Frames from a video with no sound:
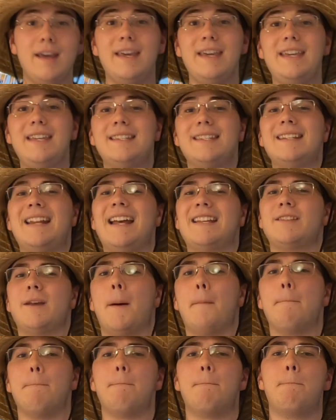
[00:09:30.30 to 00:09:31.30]
Eason has
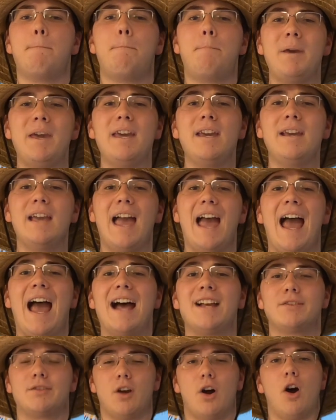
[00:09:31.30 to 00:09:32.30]
a big
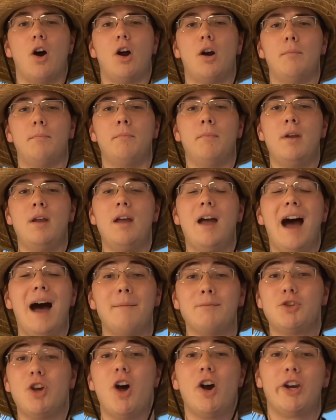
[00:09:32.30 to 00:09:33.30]
ass arm.
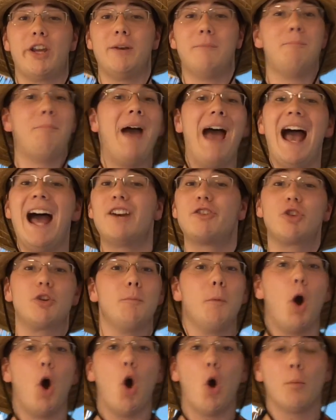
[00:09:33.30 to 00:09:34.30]
I'm talking Patrick
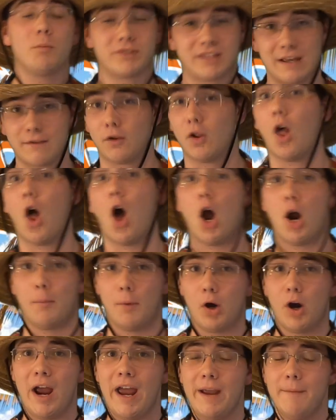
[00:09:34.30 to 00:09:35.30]
Mahomes level arm,
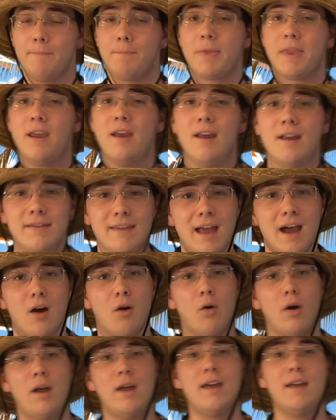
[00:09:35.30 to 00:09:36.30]
all right?
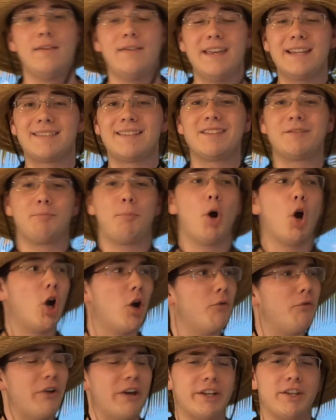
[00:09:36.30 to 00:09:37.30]
Now, this is
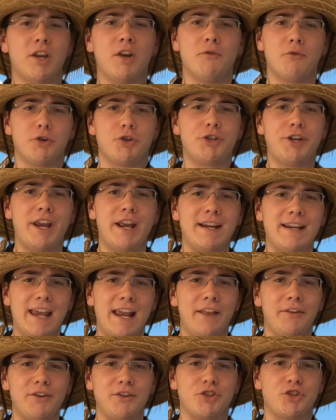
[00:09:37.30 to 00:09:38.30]
perfect for Chan
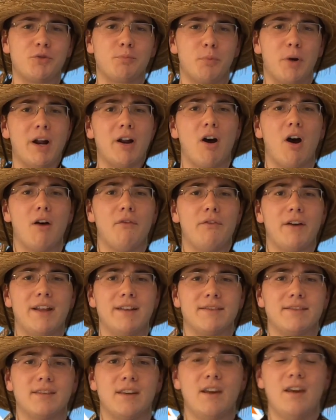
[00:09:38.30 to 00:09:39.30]
Gailey's spread
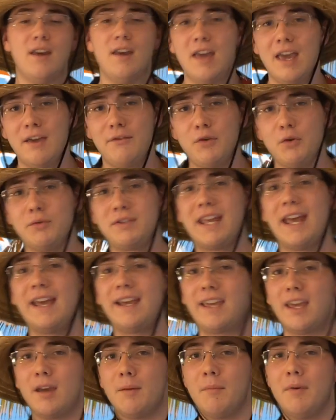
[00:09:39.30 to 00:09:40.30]
offense. If you
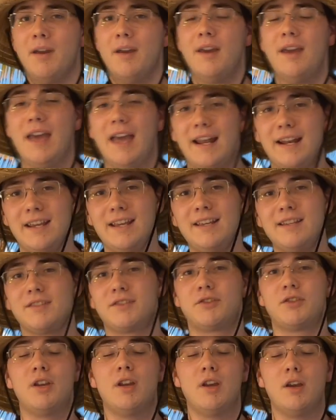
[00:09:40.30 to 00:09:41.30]
take him and
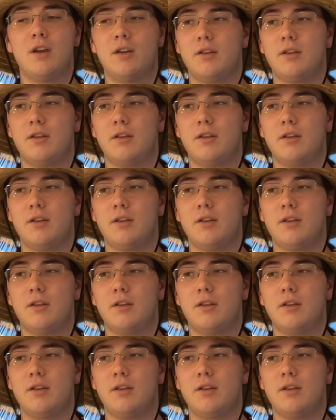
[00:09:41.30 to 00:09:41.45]
his,